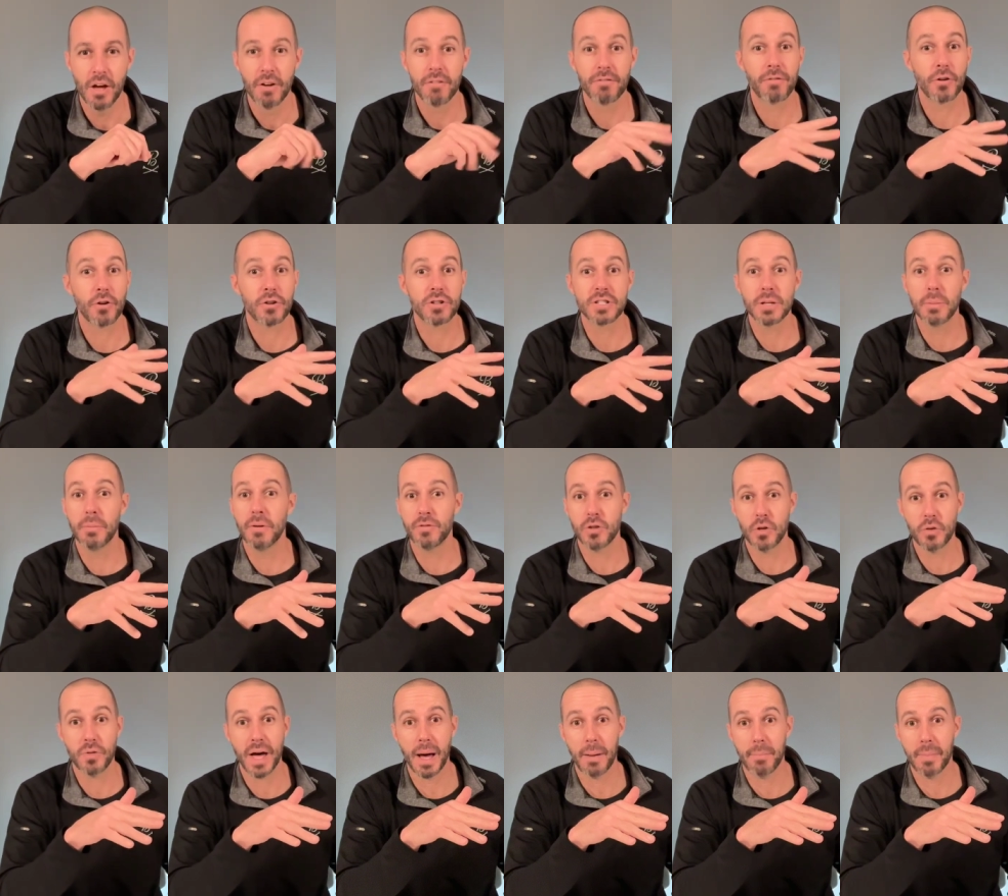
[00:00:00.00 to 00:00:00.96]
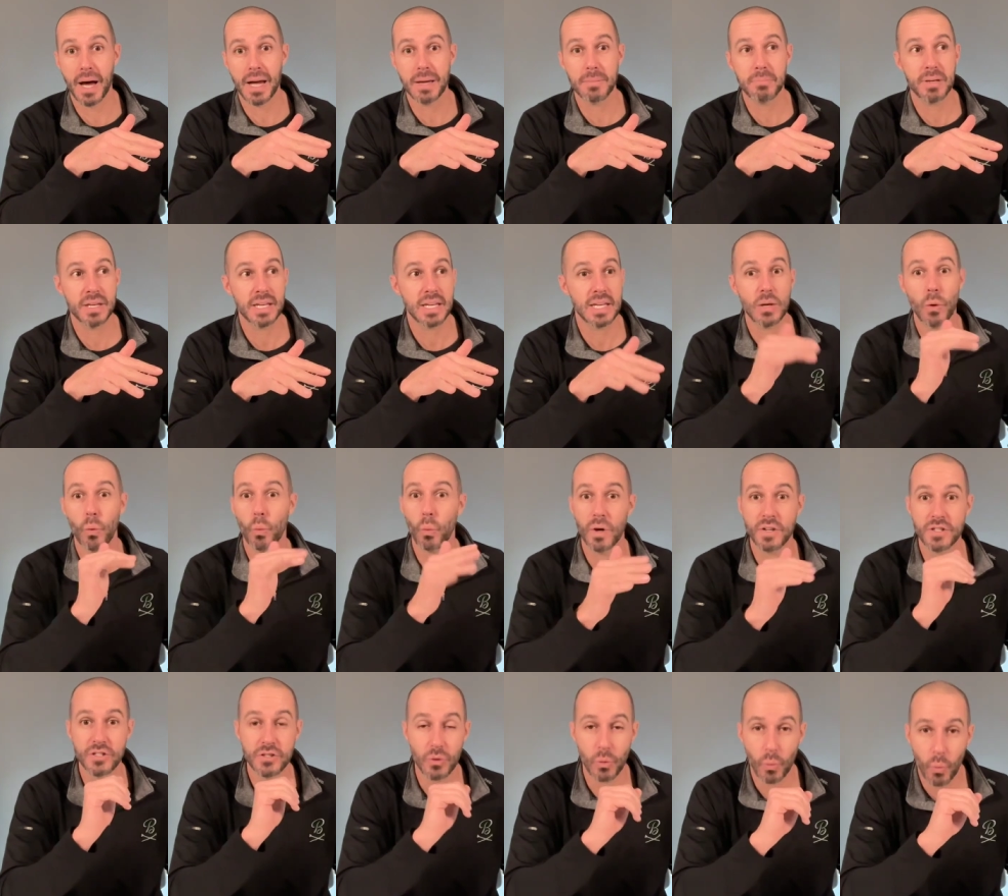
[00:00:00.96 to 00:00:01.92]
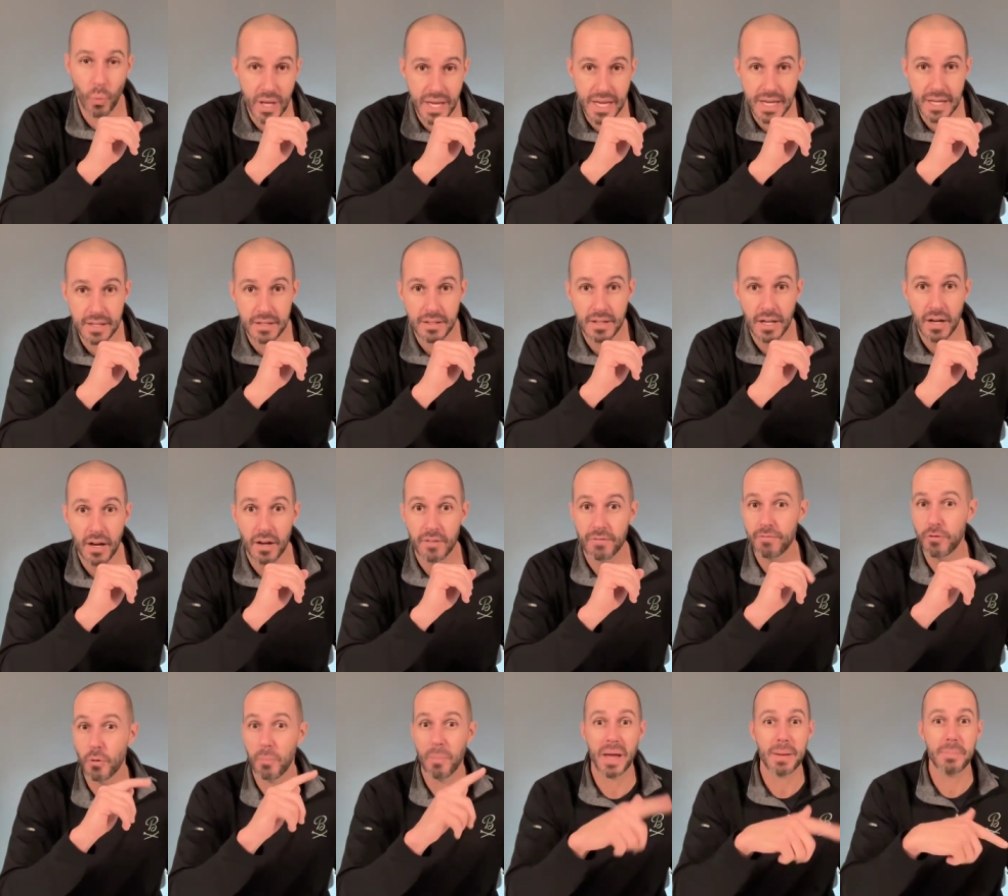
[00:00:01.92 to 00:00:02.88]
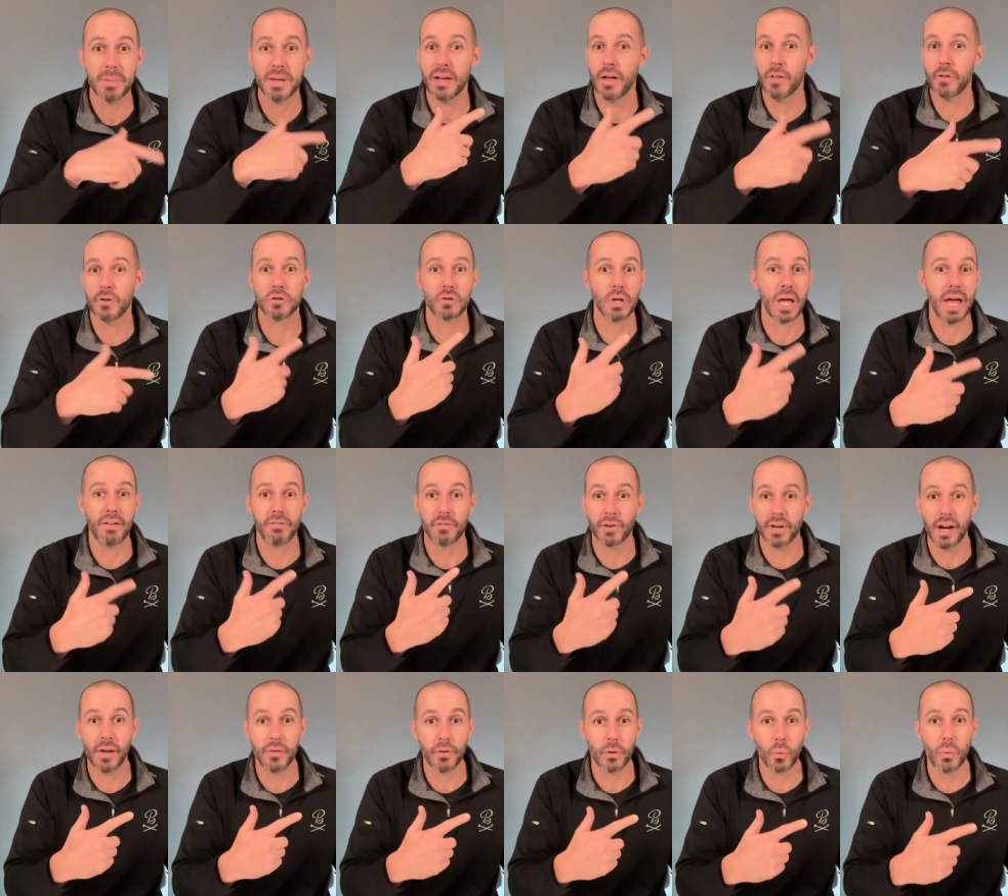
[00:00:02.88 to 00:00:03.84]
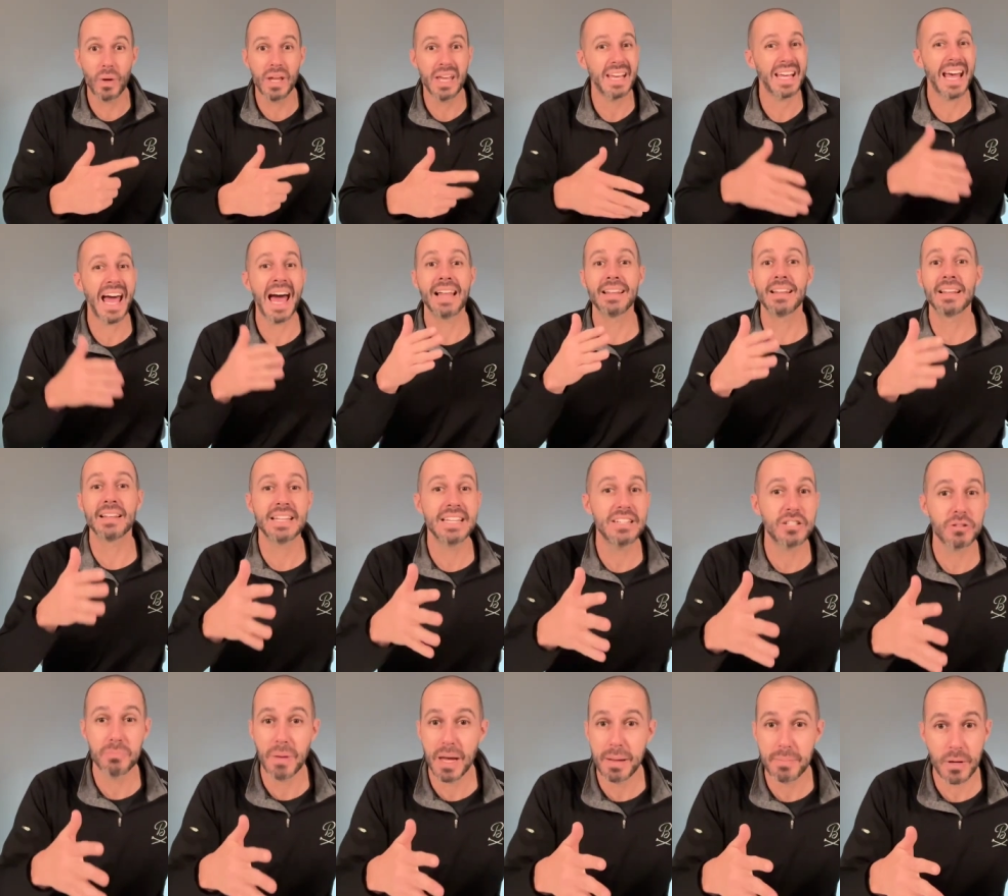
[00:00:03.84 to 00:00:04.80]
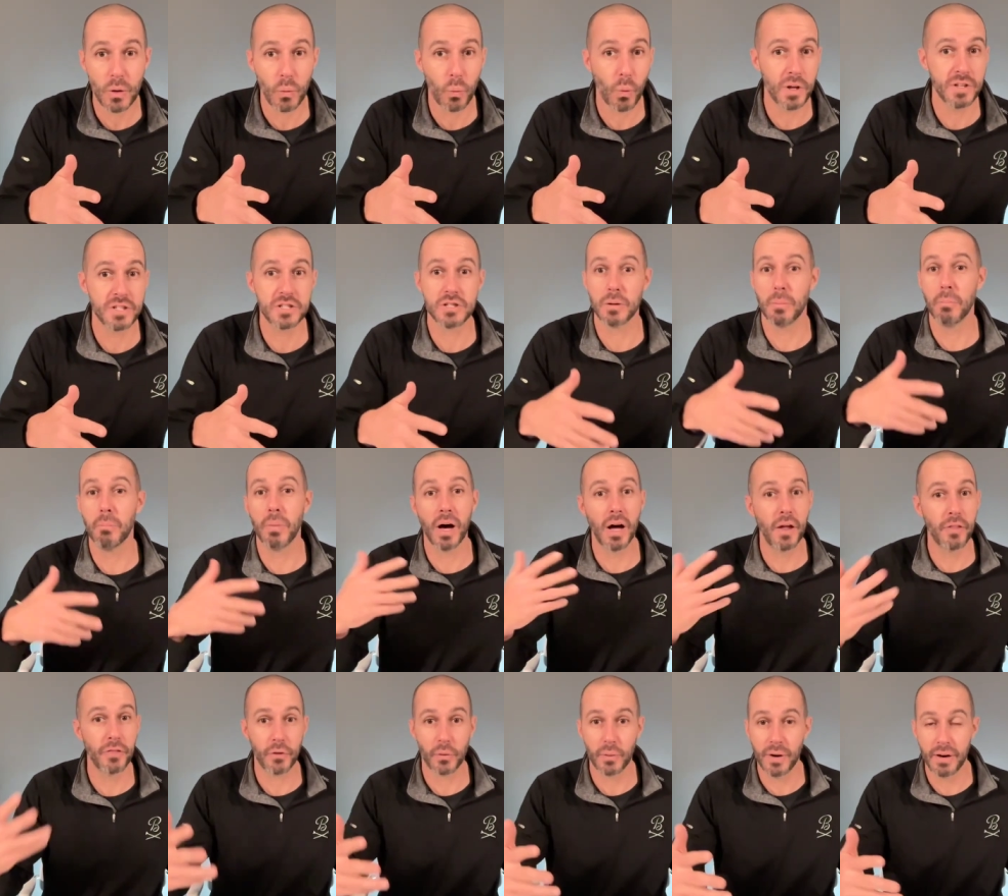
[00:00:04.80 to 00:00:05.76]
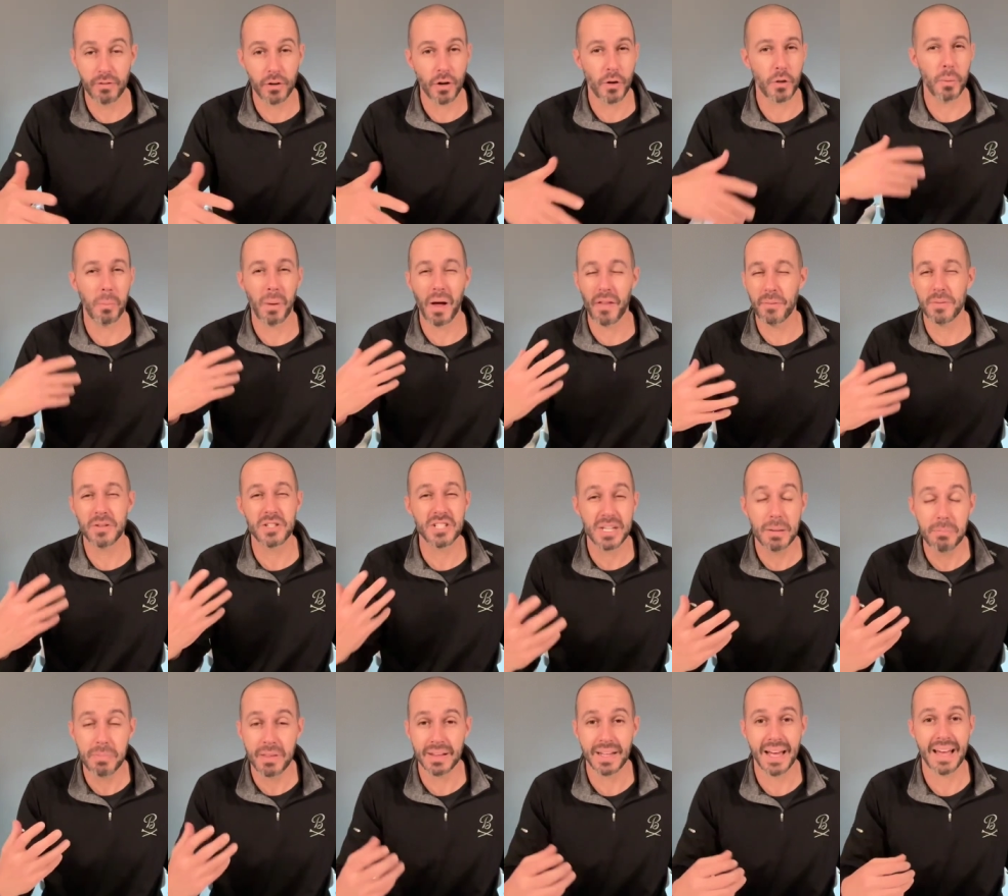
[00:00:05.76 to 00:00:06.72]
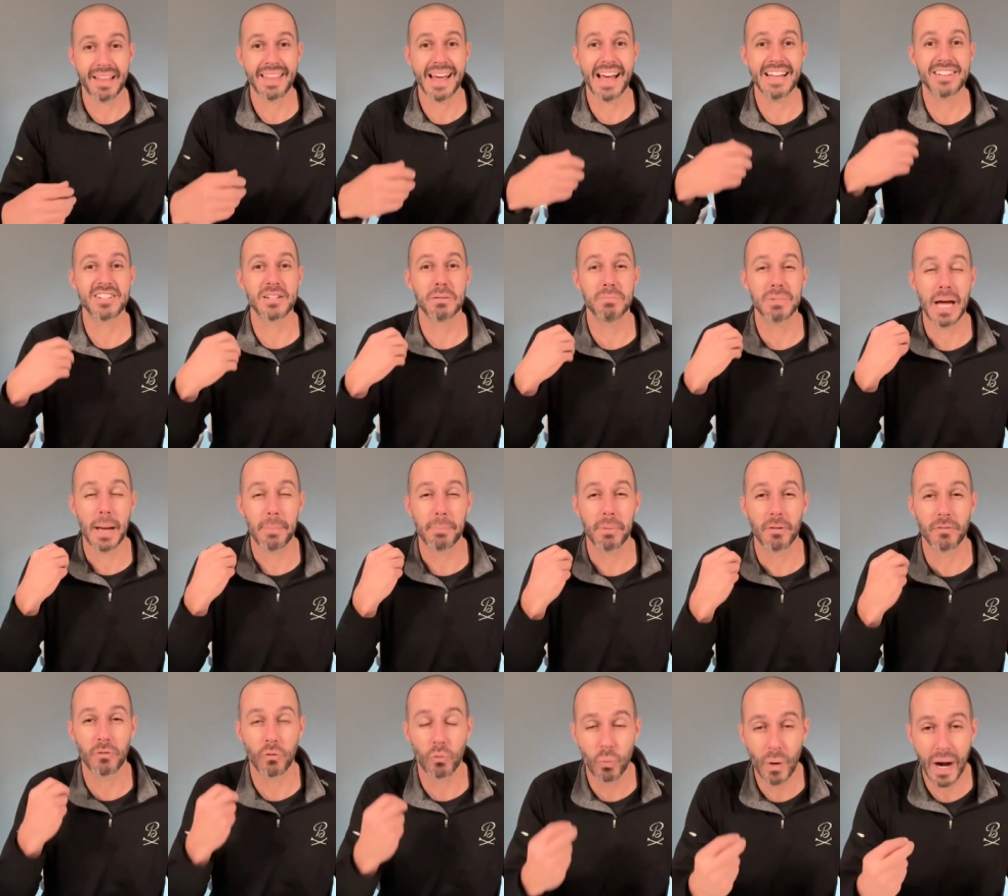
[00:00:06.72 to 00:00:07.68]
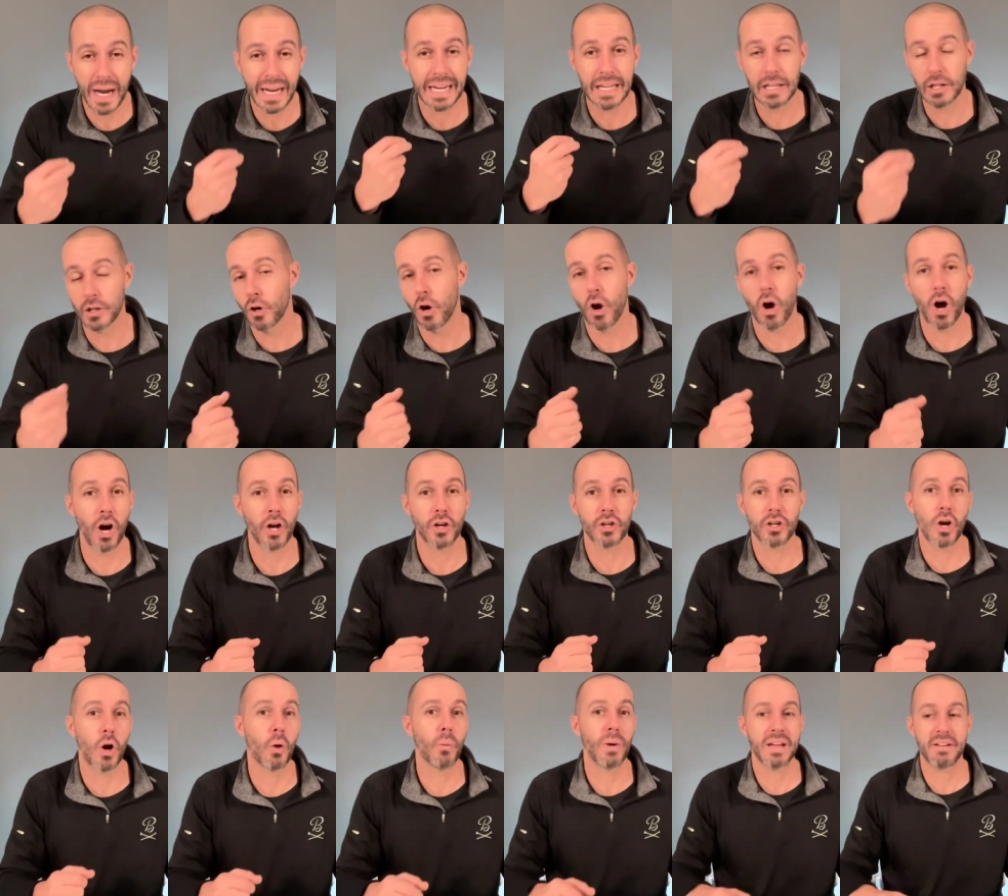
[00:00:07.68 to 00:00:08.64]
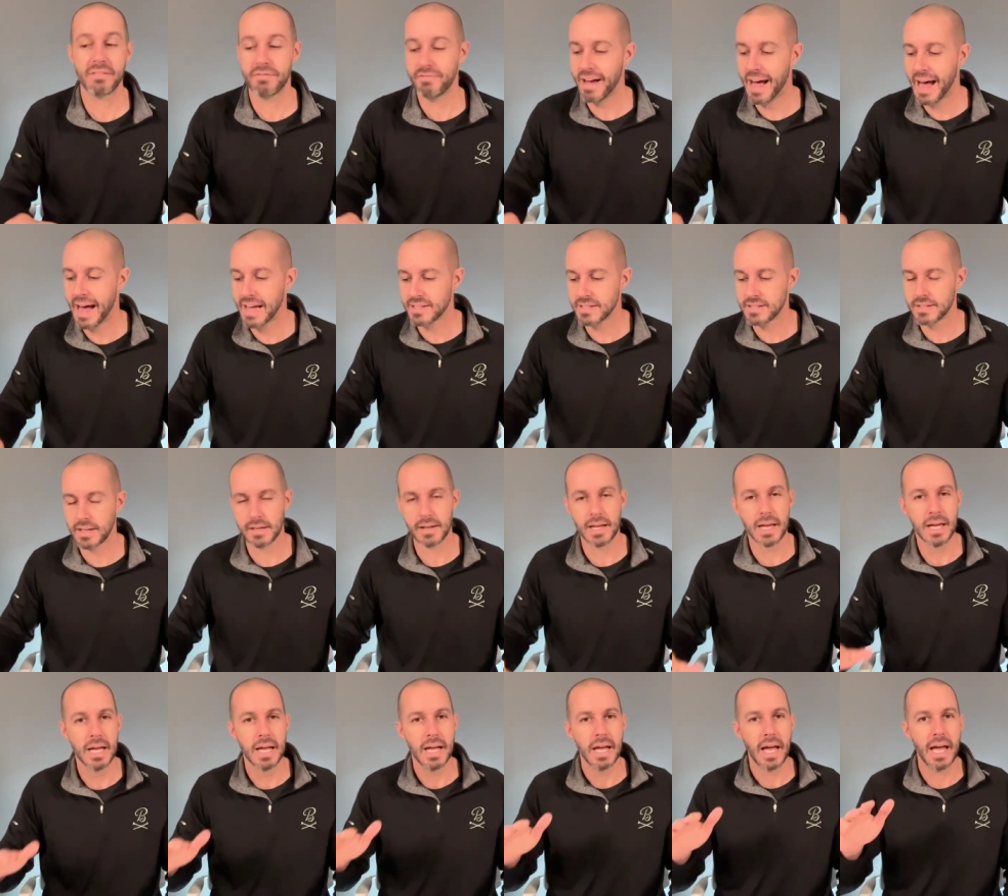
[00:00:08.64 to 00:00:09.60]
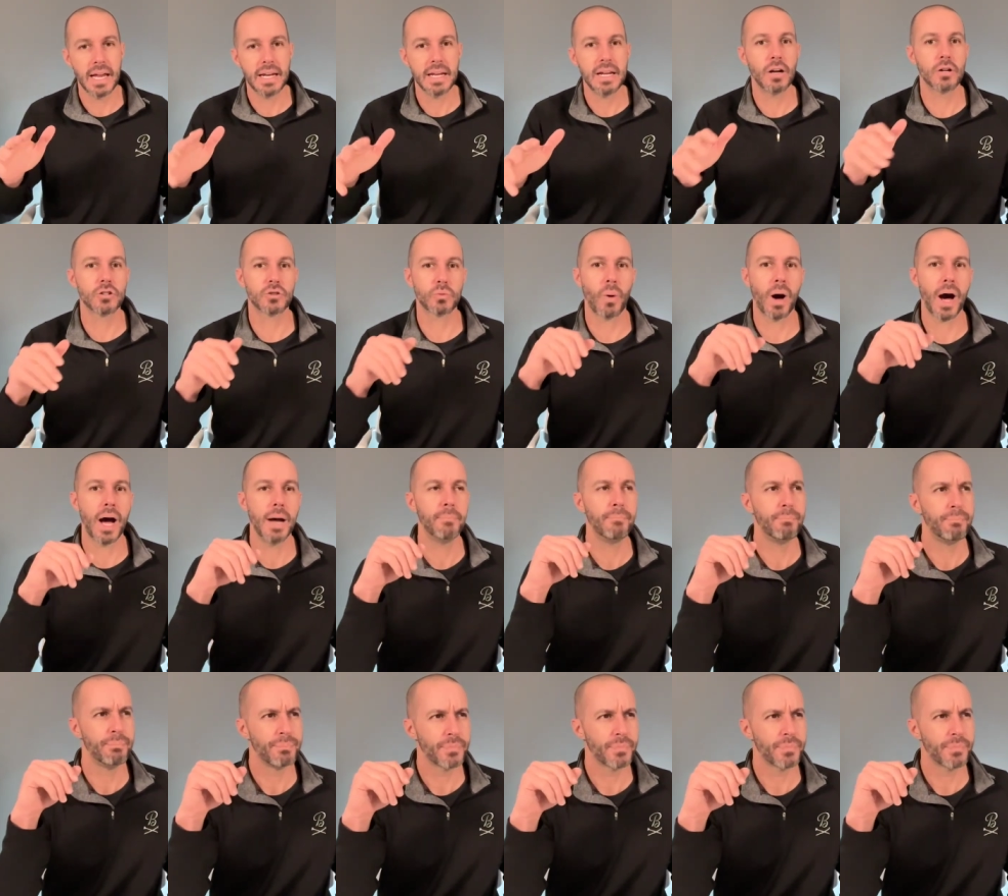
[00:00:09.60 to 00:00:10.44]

For some of you, that might be once a week. For maybe others, every other week, at least maybe once a month or every other month. I mean, something like that, some type of regular ongoing fasting. And here's why.